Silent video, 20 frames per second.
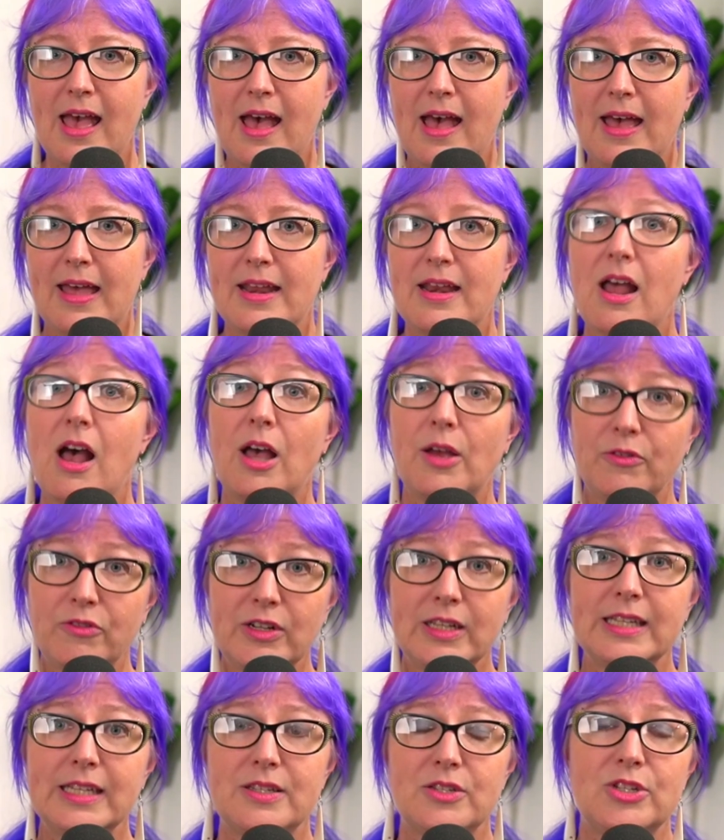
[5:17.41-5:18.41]
and I
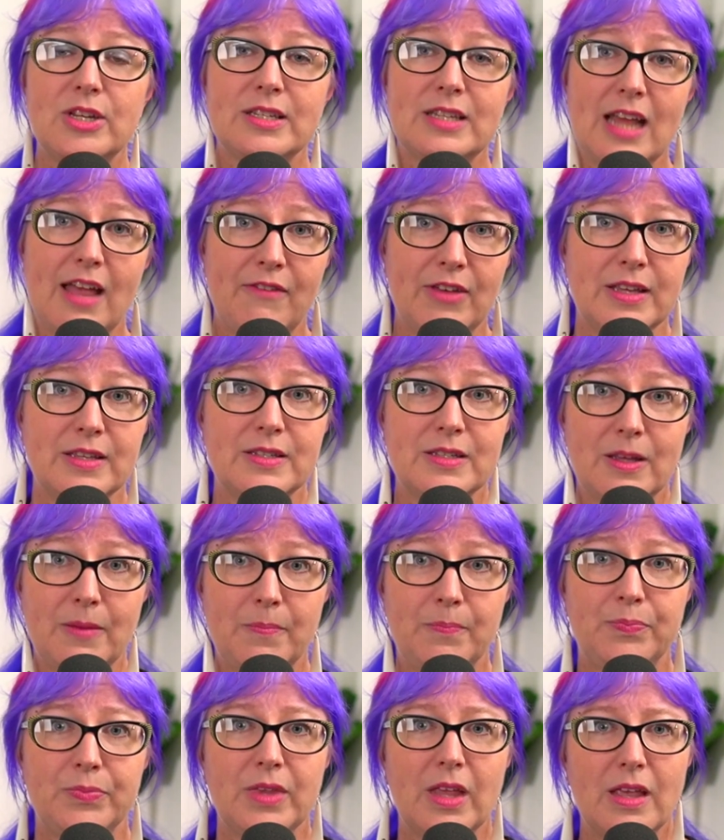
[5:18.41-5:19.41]
really suggest having
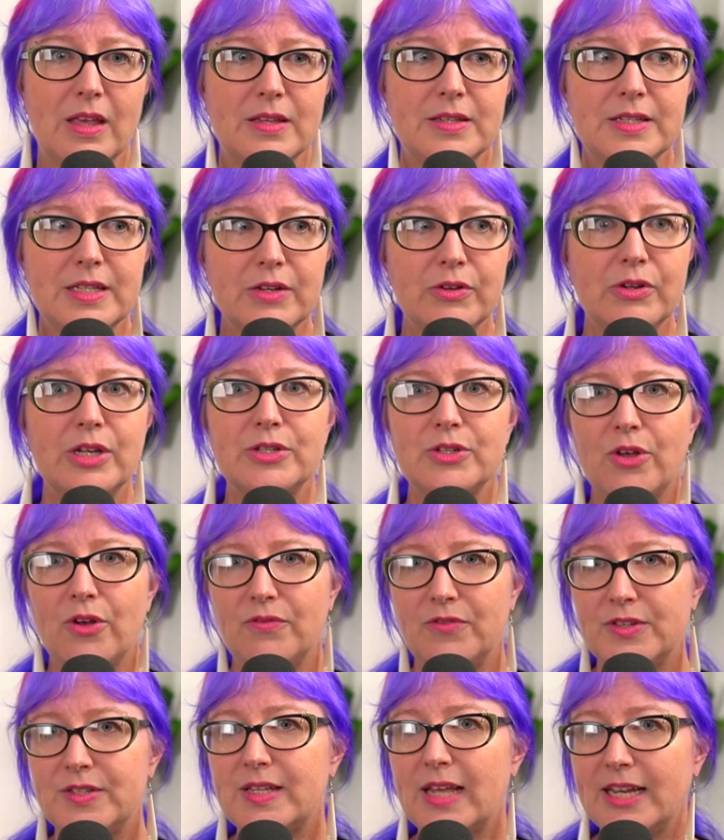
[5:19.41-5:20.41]
some serious
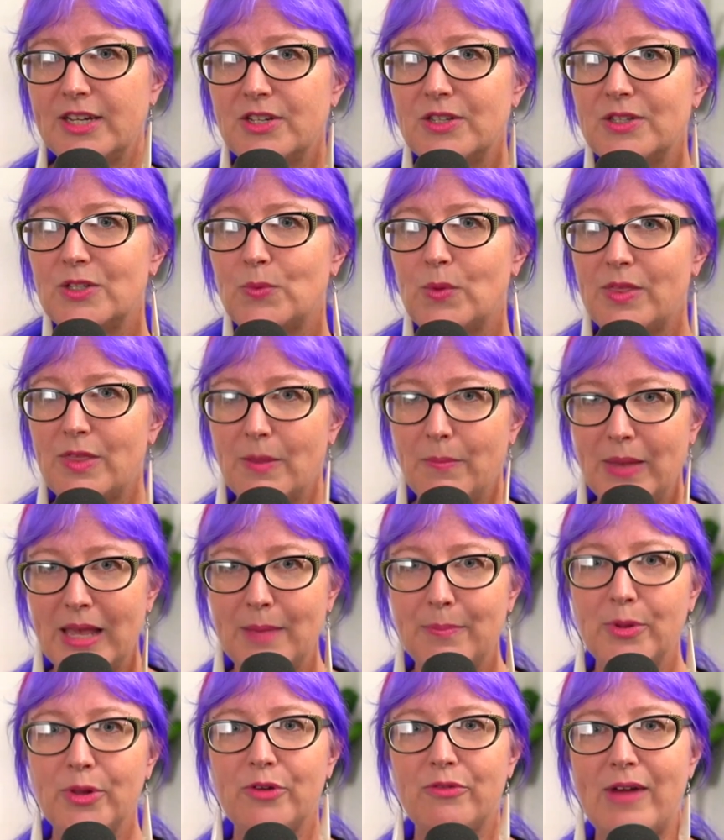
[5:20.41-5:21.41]
conversations with the
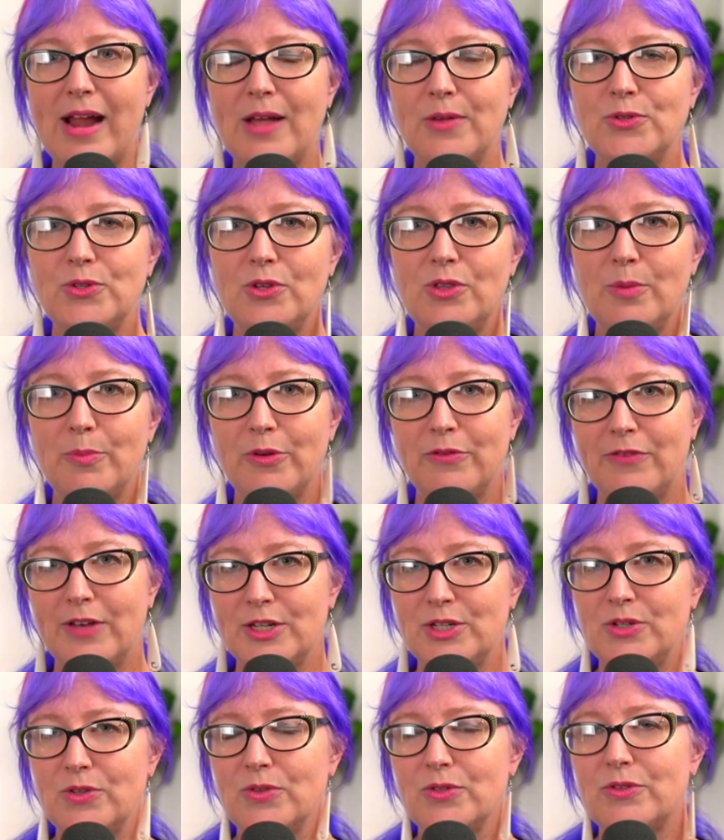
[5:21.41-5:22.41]
people around you, the
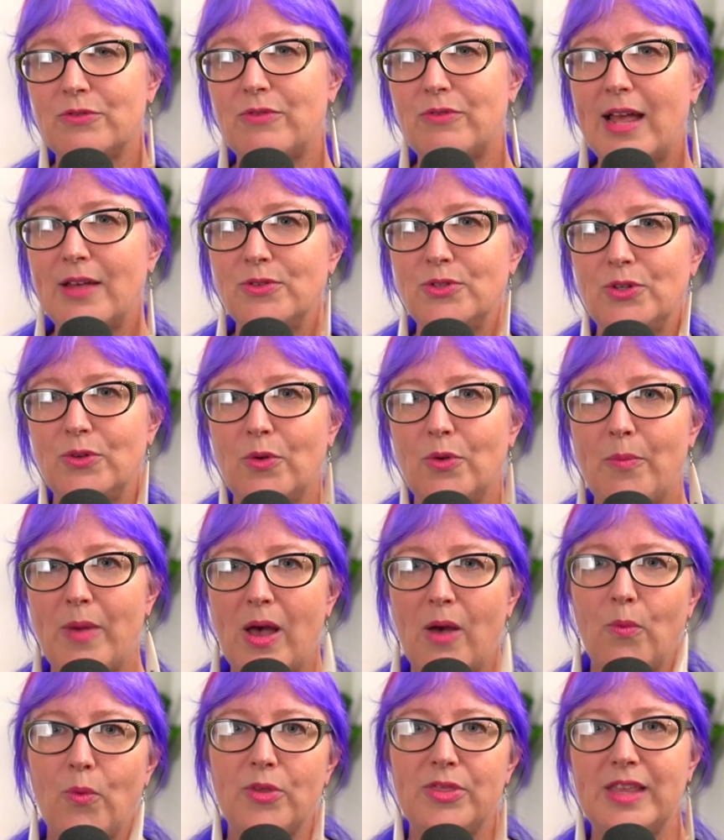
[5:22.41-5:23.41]
professionals around you,
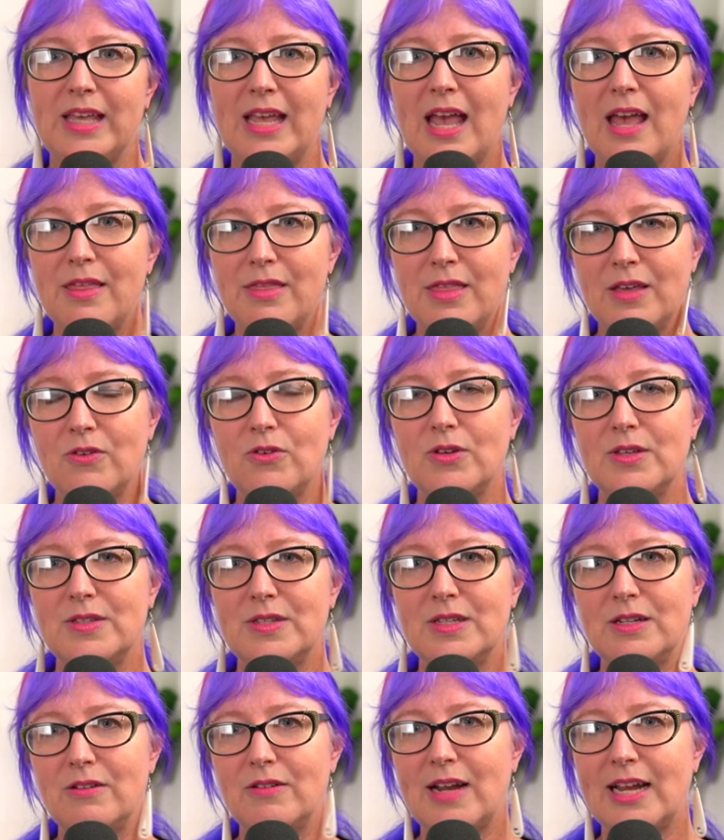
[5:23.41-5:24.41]
about what the ethical
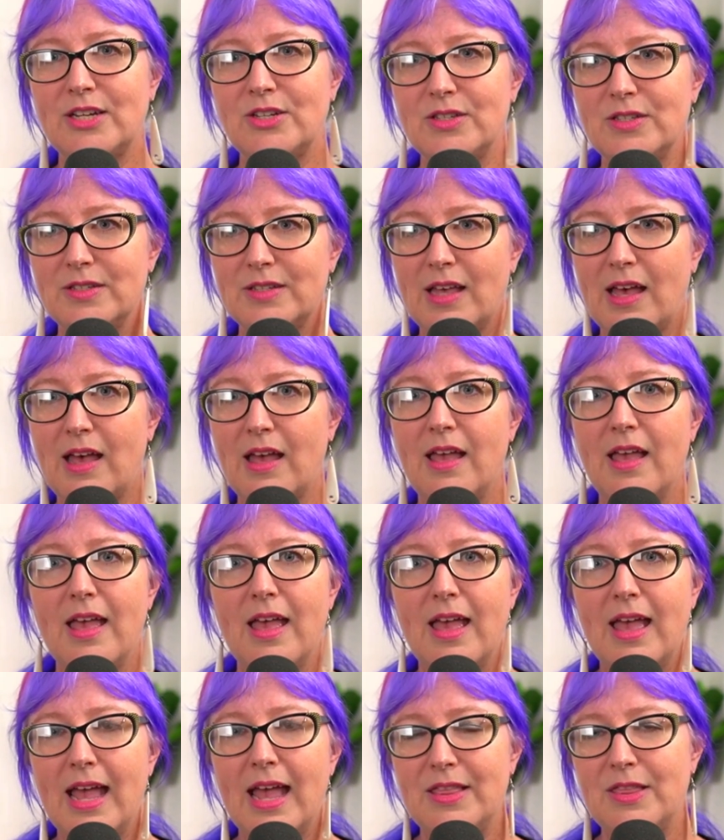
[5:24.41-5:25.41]
considerations are
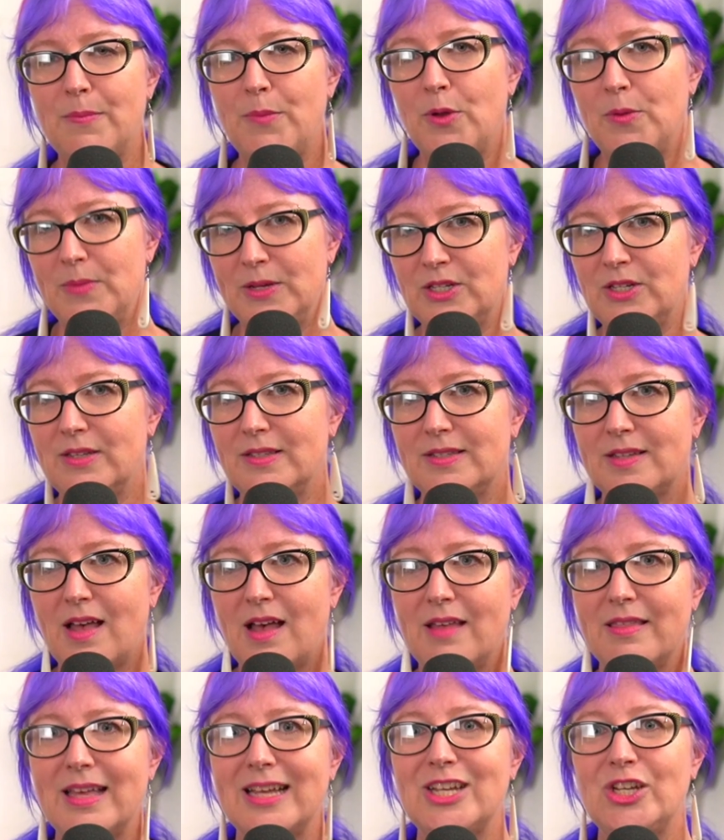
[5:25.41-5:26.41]
and the permissions
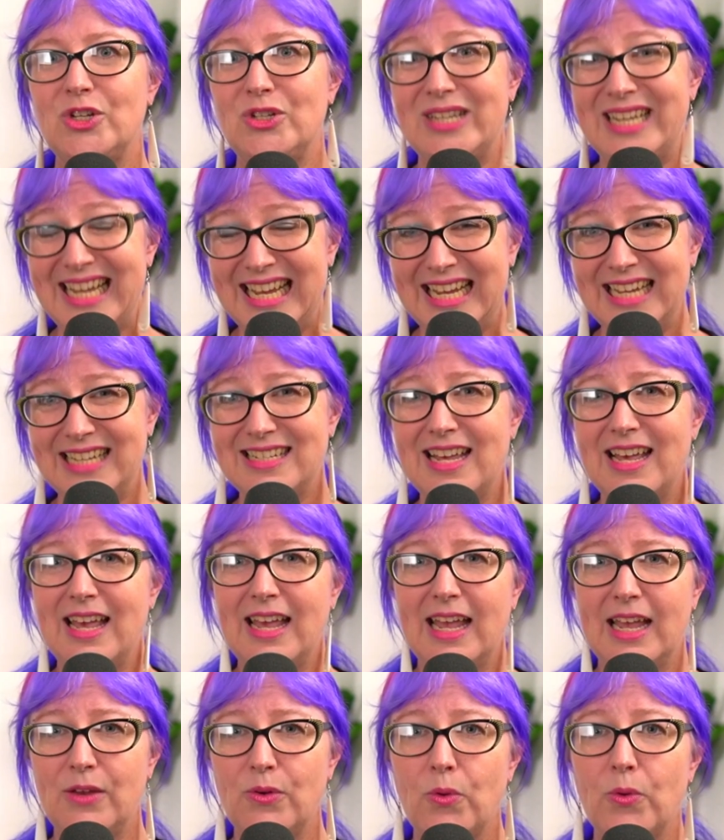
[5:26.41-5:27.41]
are that you need
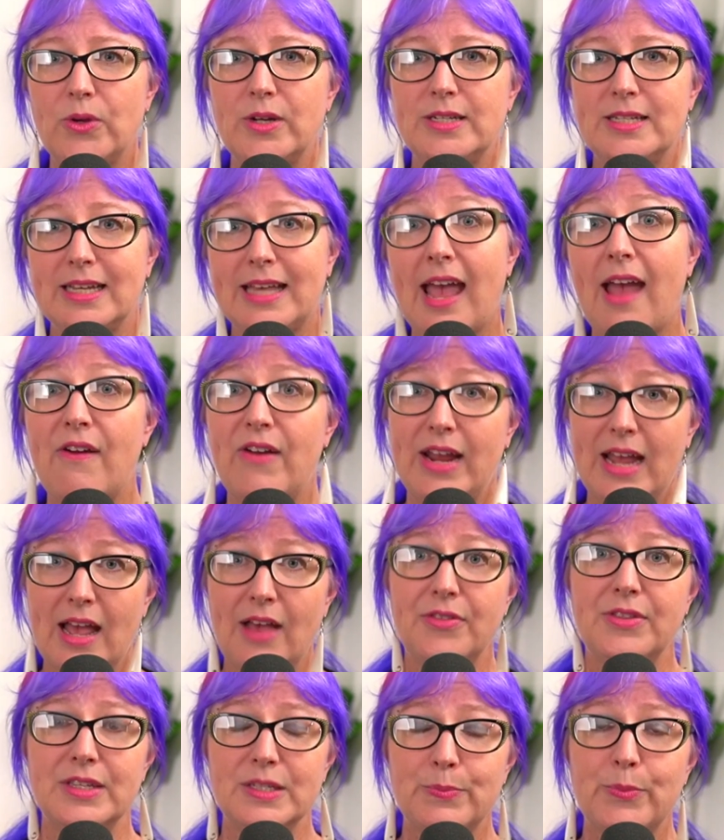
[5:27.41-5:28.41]
in order to carry
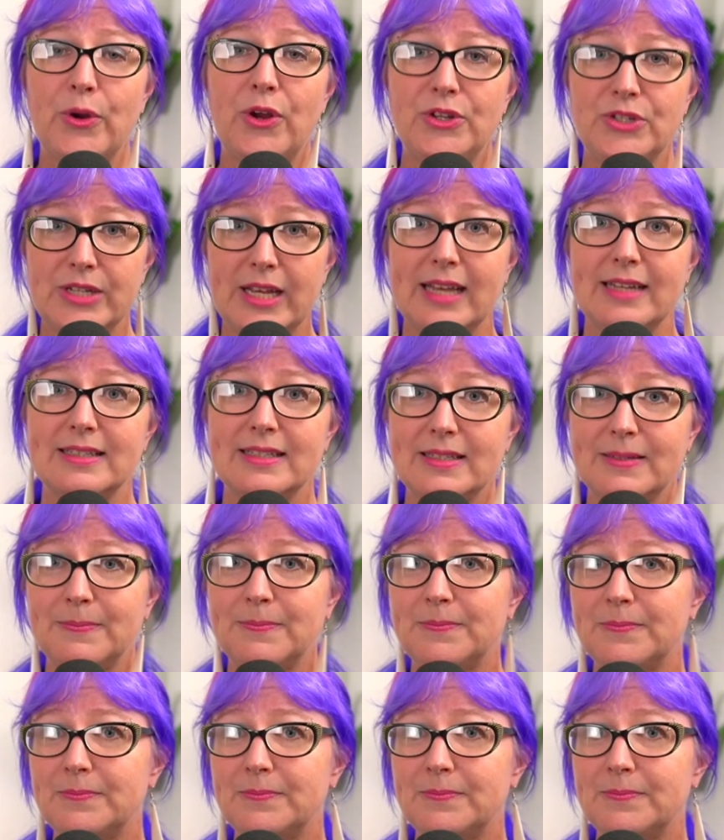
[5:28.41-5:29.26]
out this project.